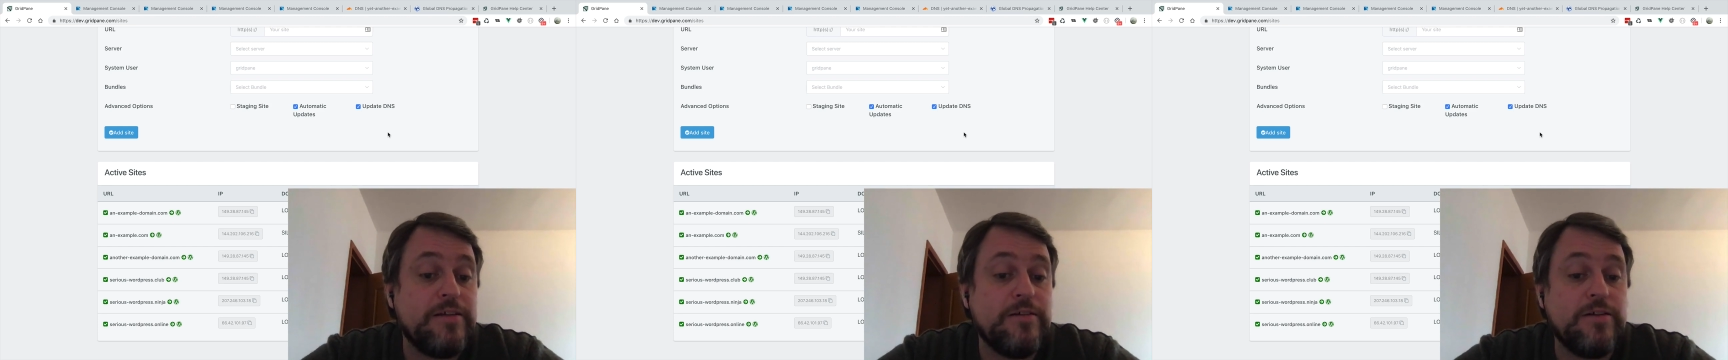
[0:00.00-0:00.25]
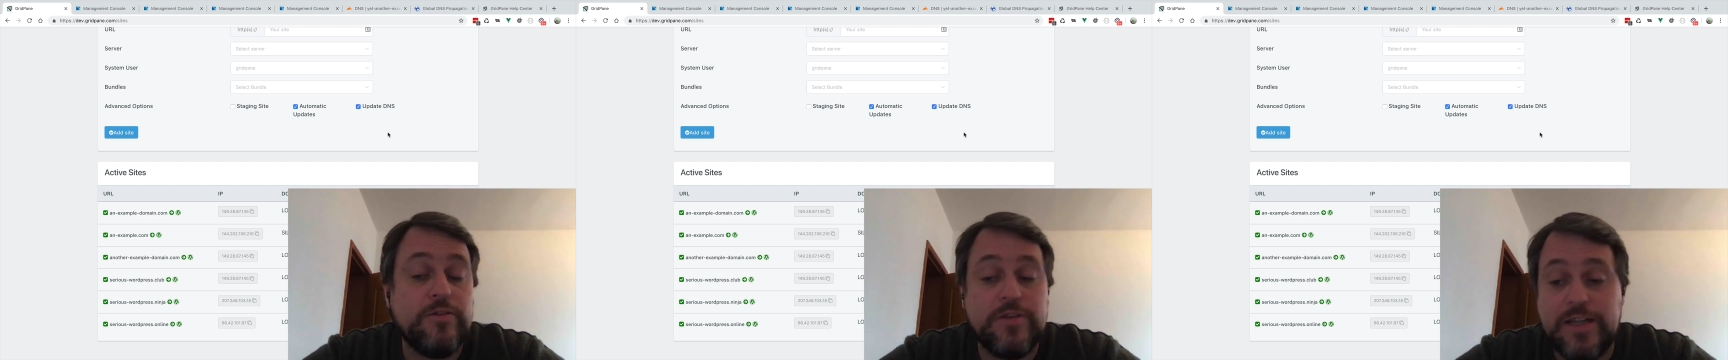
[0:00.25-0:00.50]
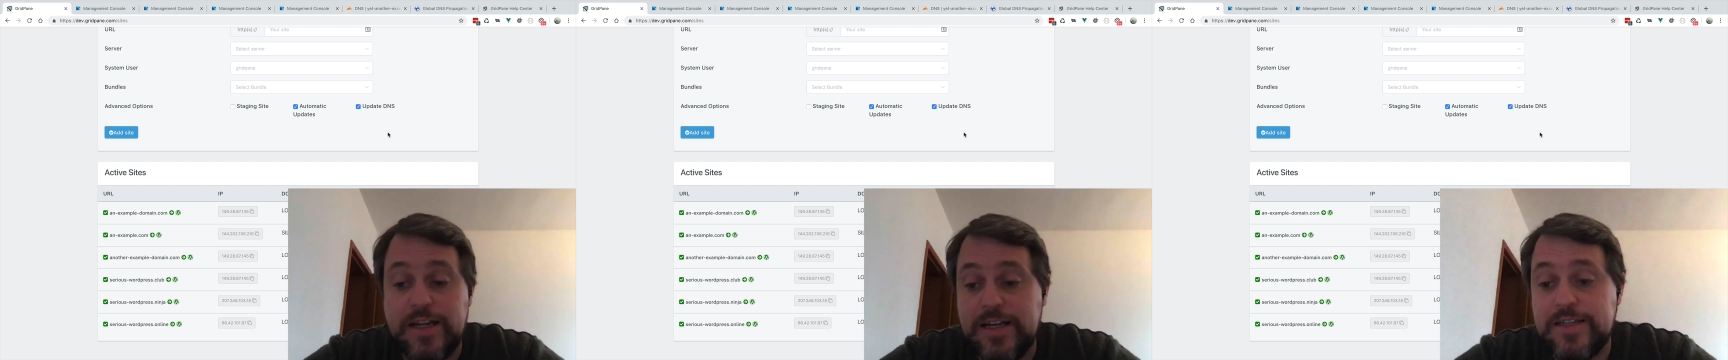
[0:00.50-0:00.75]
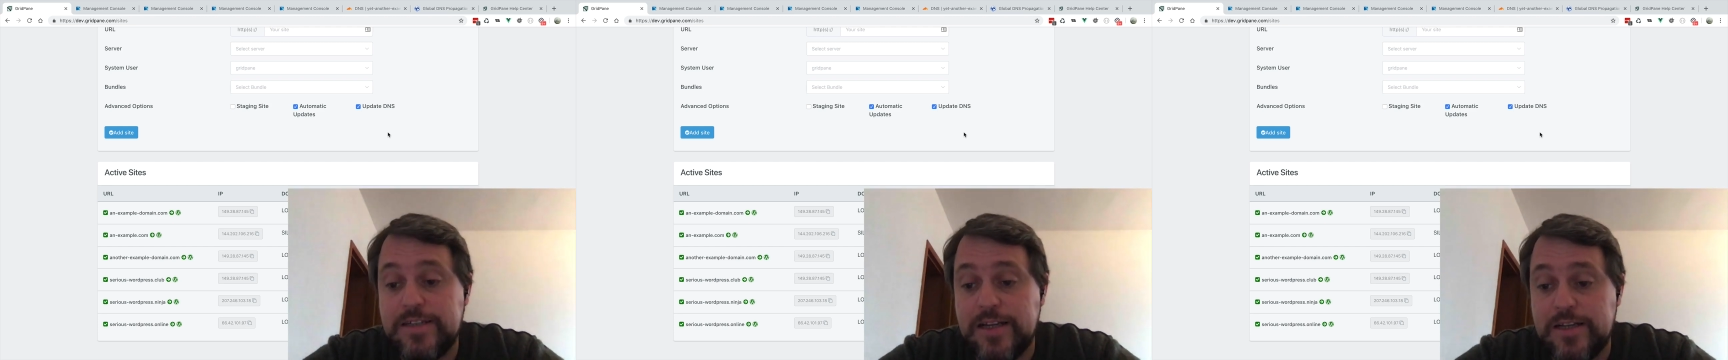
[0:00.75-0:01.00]
your
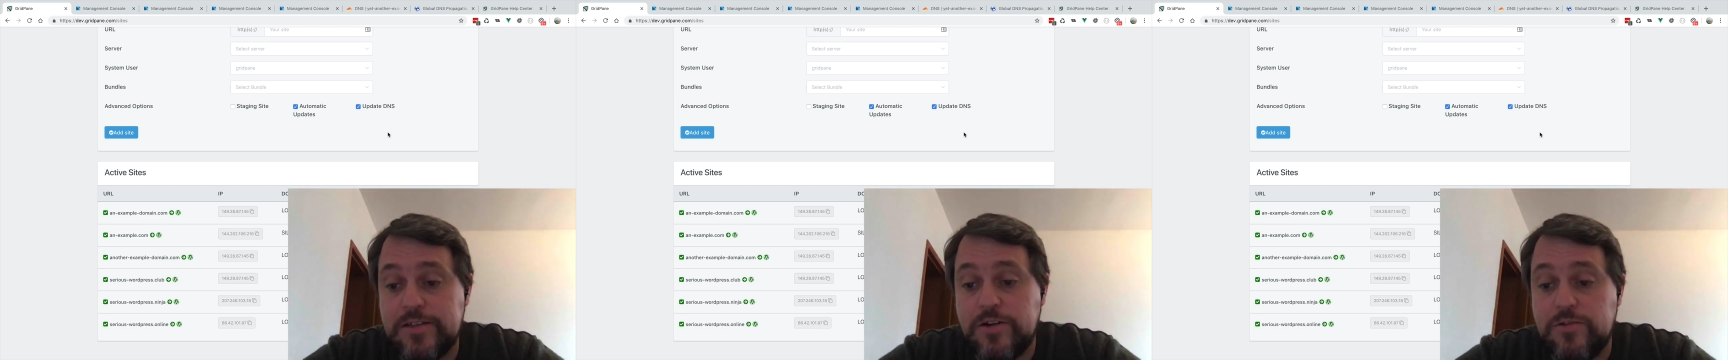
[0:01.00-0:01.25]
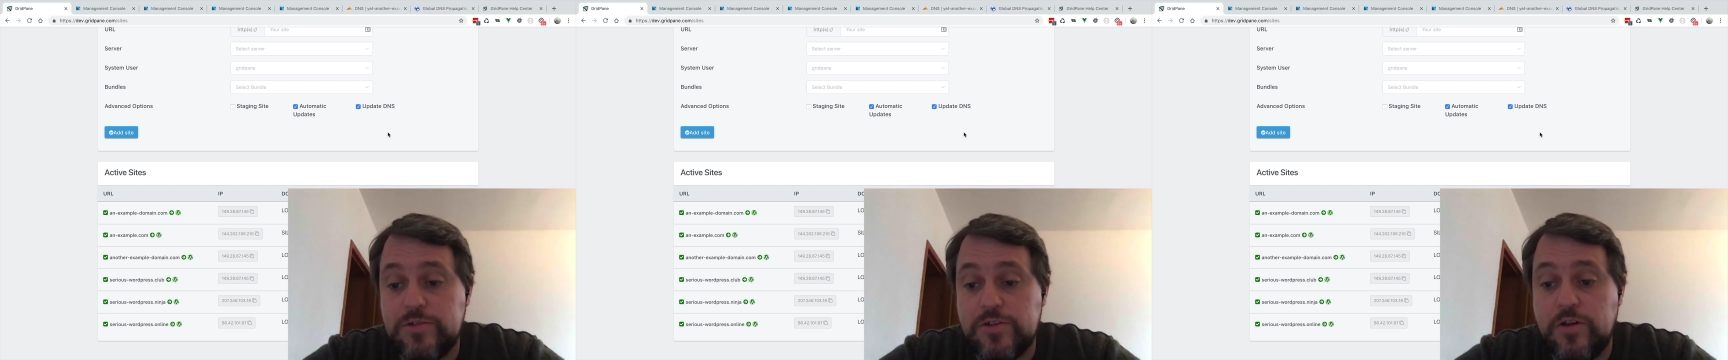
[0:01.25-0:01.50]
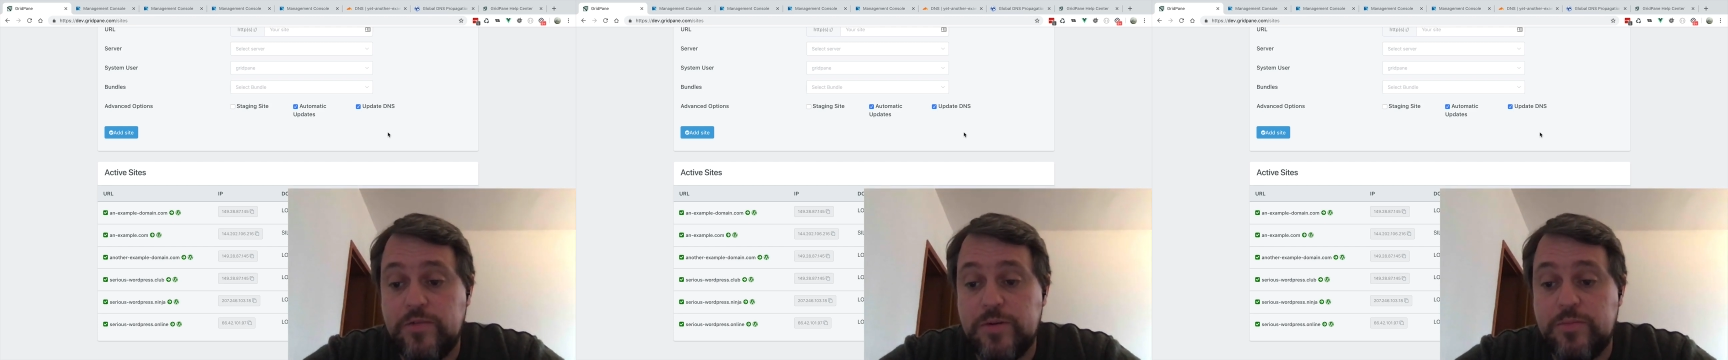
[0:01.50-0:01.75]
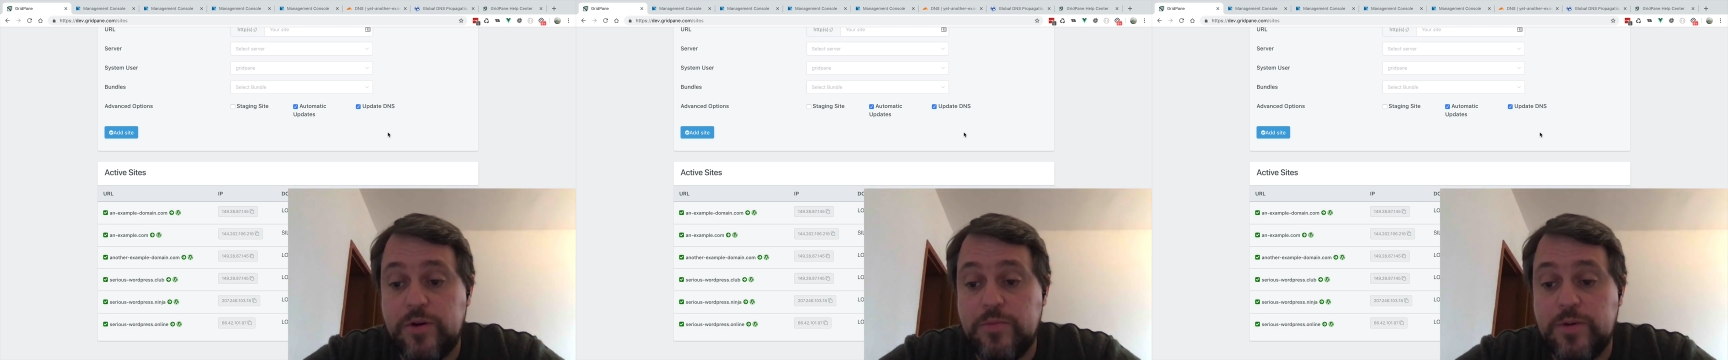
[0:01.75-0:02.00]
DNS settings aren't resolving
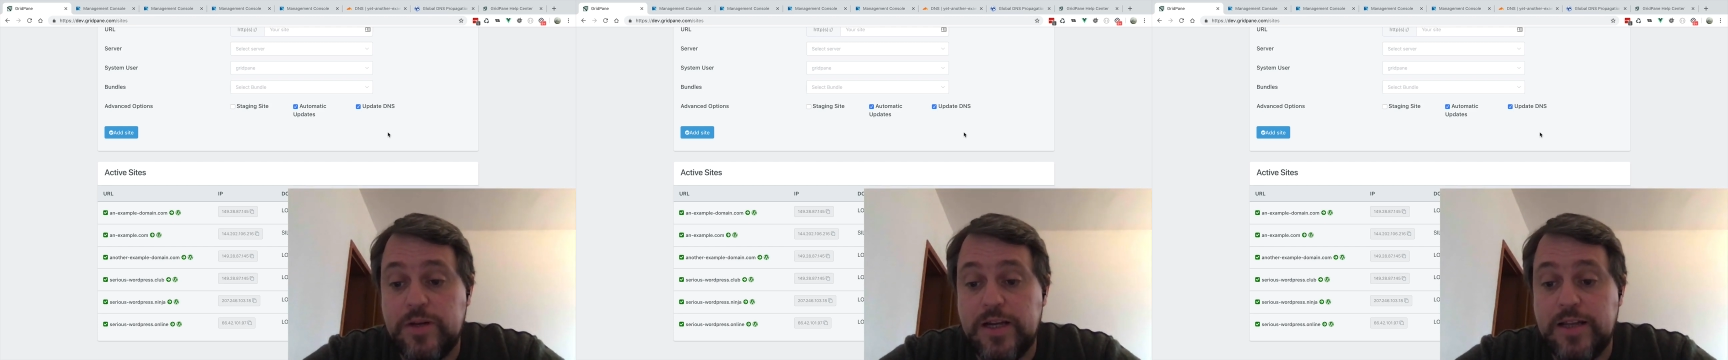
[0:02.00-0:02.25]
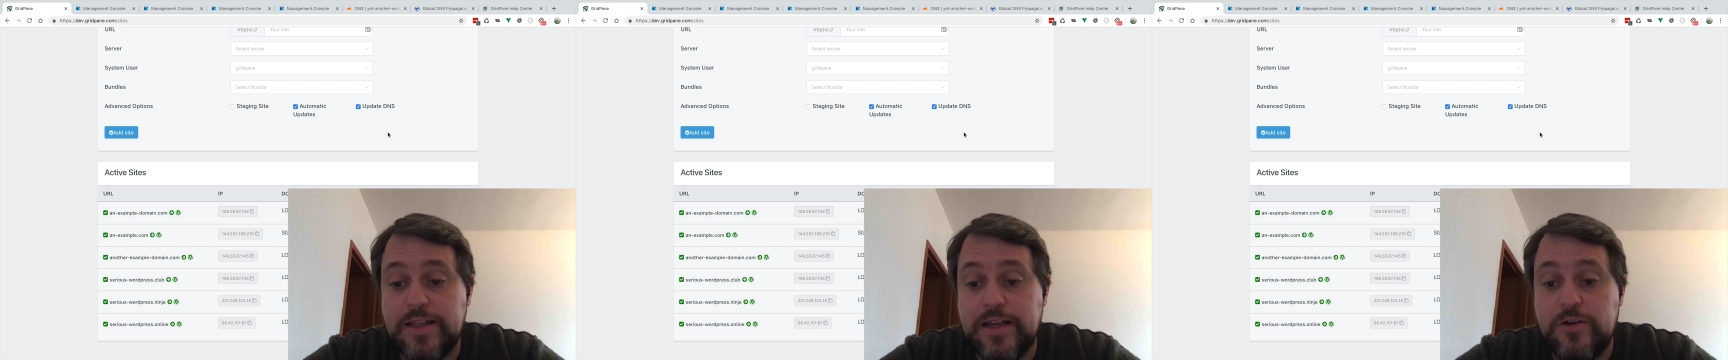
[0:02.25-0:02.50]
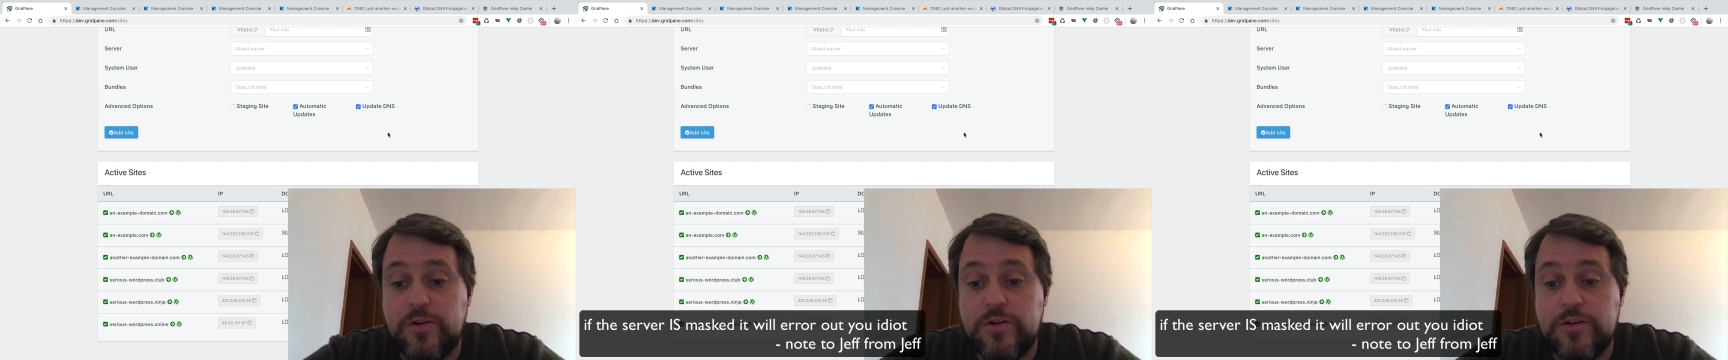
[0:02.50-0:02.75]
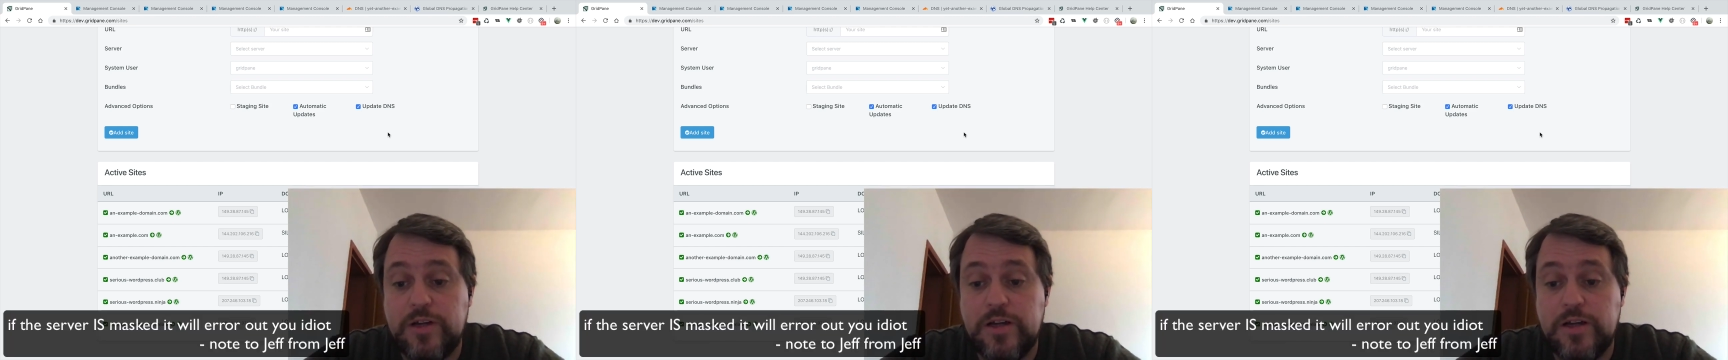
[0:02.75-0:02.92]
properly and they're not,